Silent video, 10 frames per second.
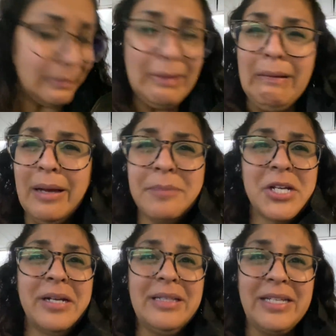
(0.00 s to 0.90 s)
I'm
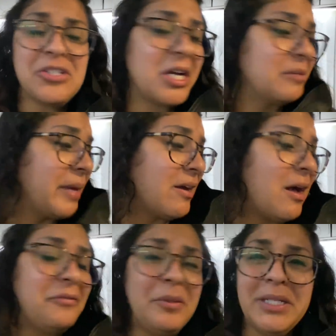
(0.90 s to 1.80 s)
trying to like chug my
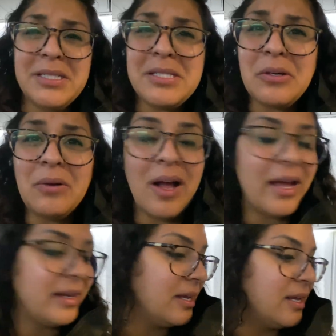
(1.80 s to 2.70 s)
coffee, but it's so hot.